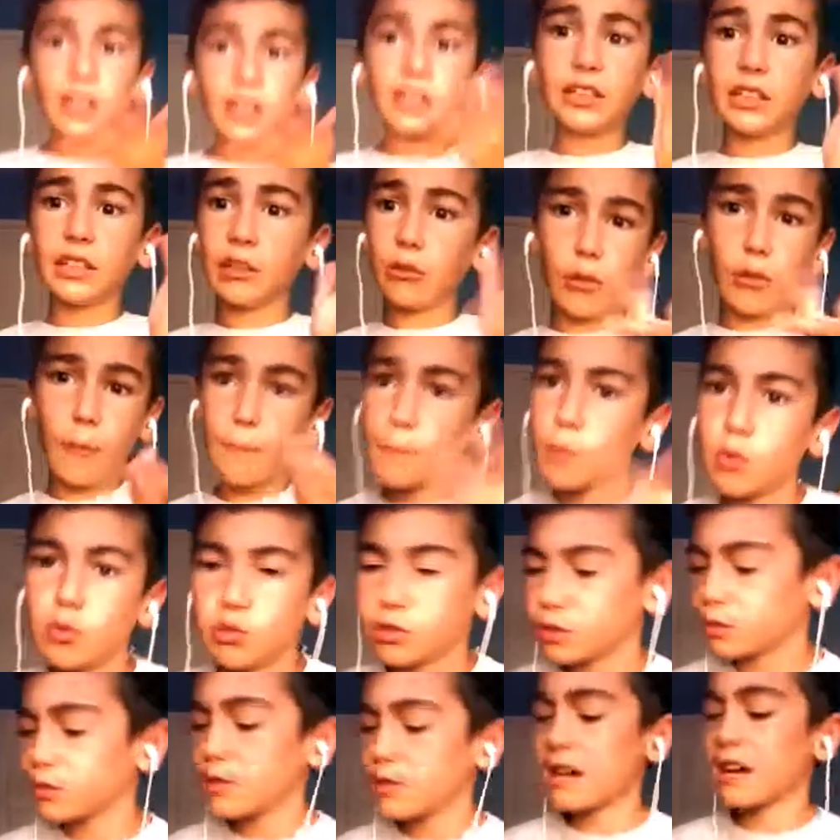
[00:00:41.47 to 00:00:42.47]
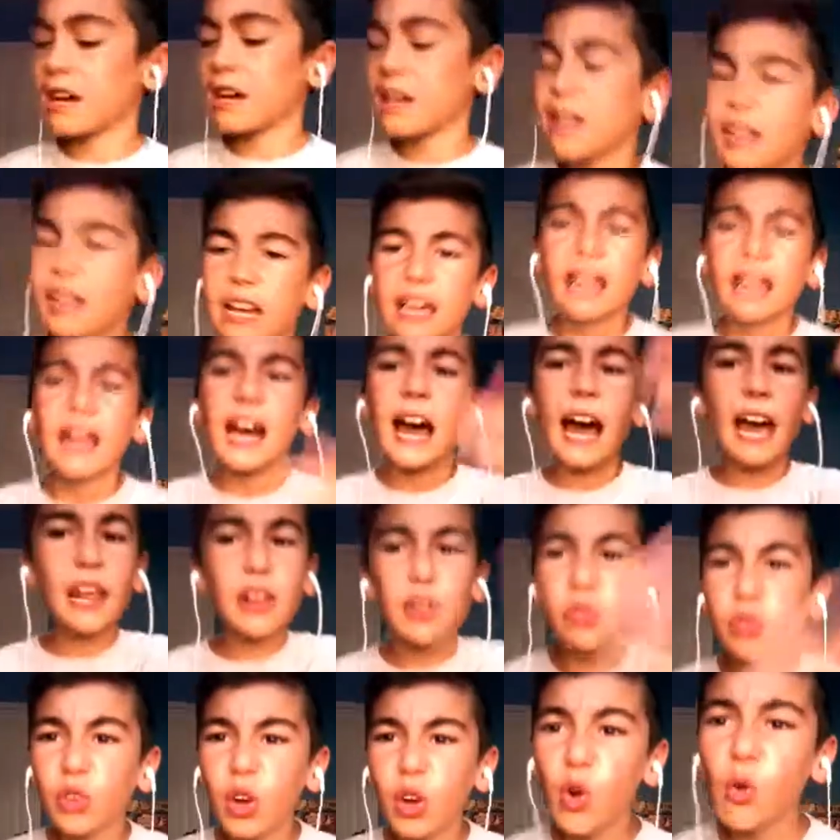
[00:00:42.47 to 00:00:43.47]
a Dira Moose, yeah. I
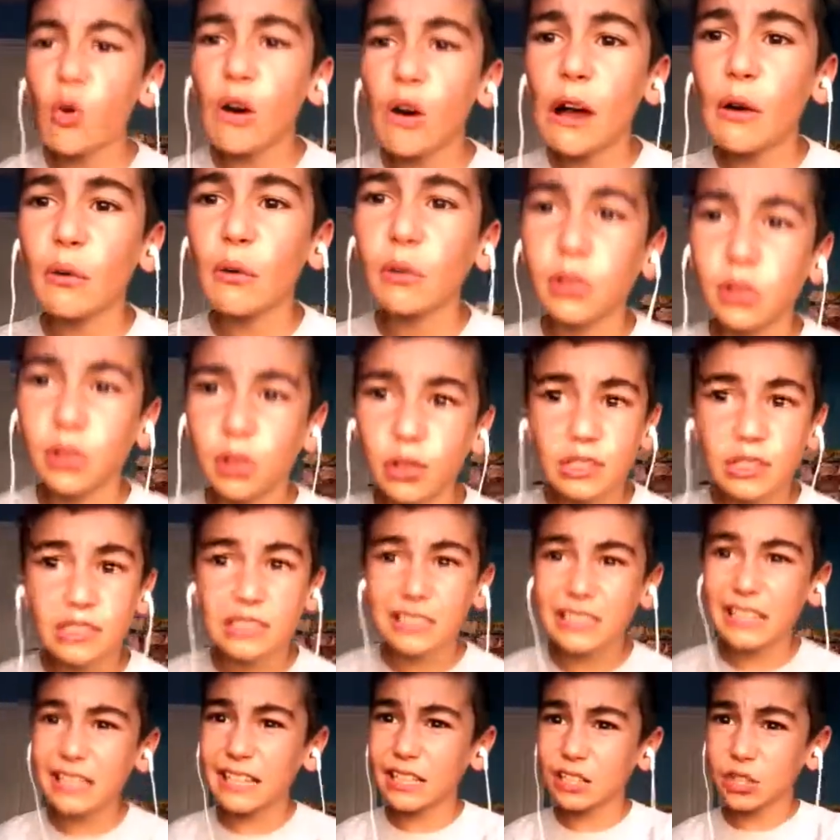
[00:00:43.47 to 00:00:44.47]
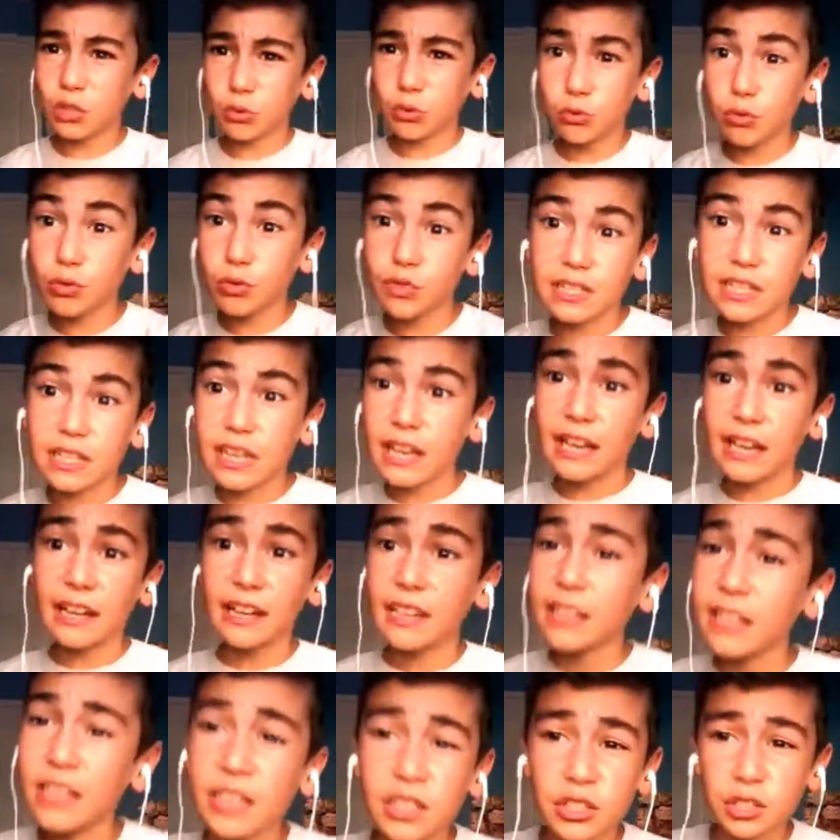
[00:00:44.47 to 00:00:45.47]
don't know how it looks like a Trucia.
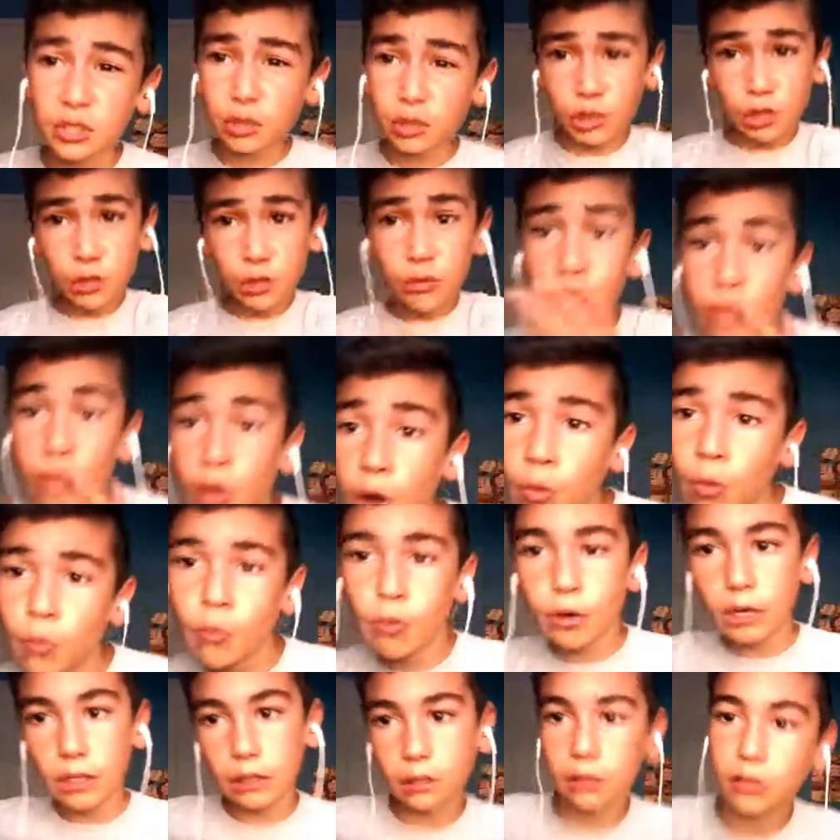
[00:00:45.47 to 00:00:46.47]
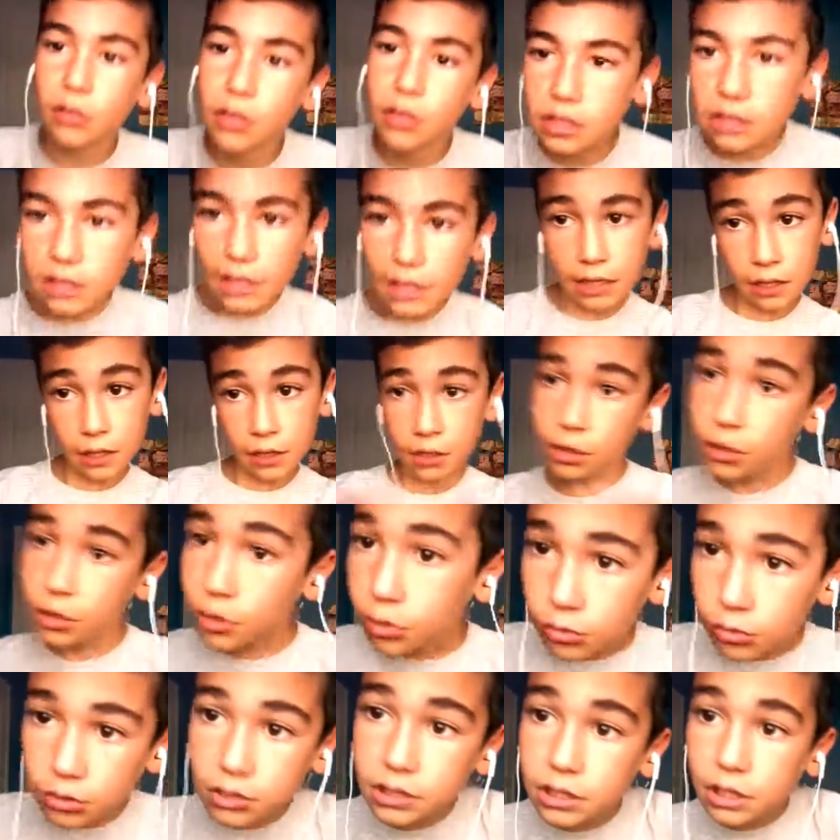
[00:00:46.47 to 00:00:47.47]
Do you know what it looks like?
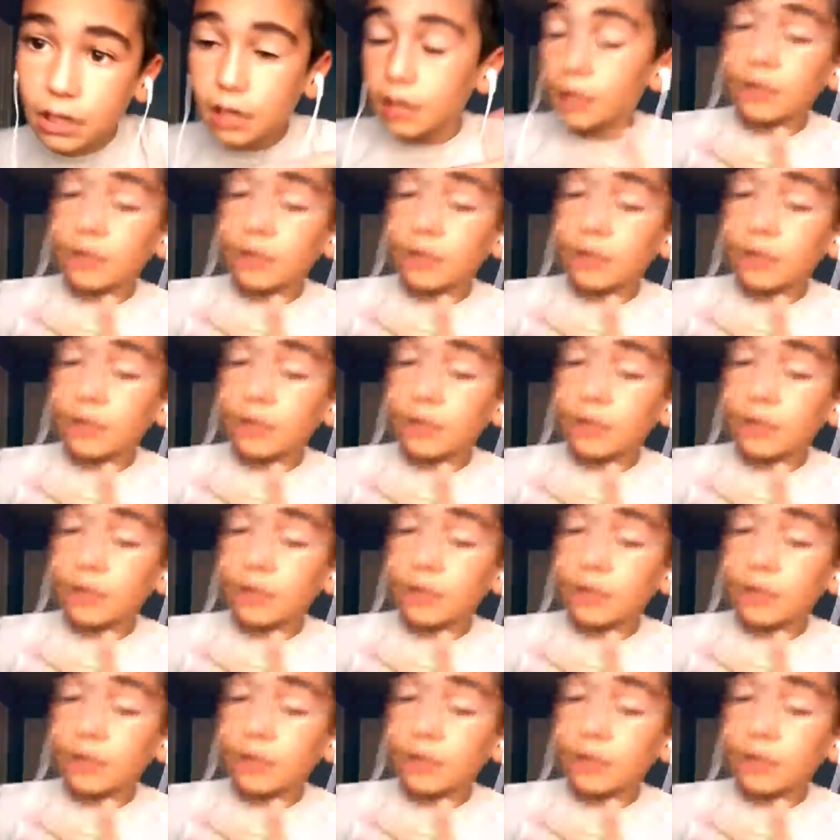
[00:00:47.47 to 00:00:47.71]
Cusia.